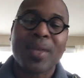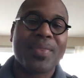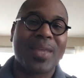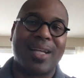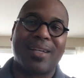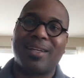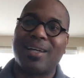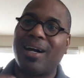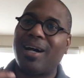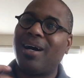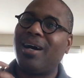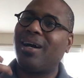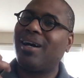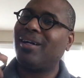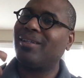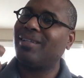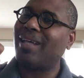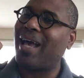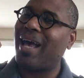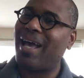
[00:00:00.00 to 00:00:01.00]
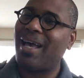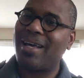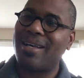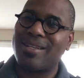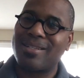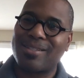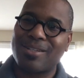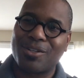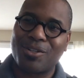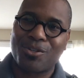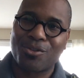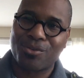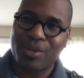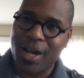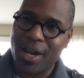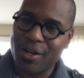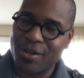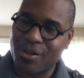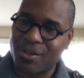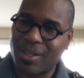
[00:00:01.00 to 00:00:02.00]
that God has a
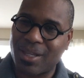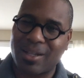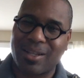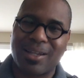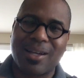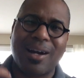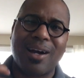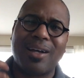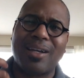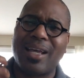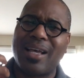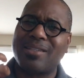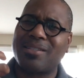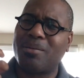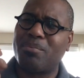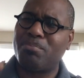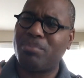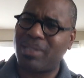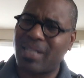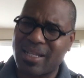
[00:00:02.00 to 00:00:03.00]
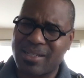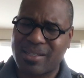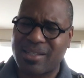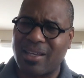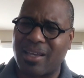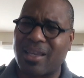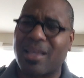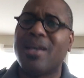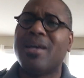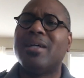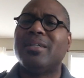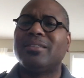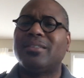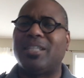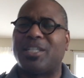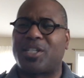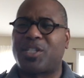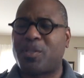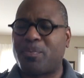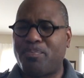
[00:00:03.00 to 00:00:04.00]
greater, that God has a blessing
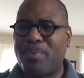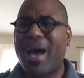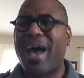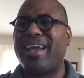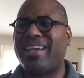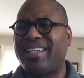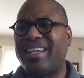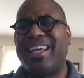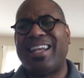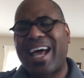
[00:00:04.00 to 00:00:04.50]
despite.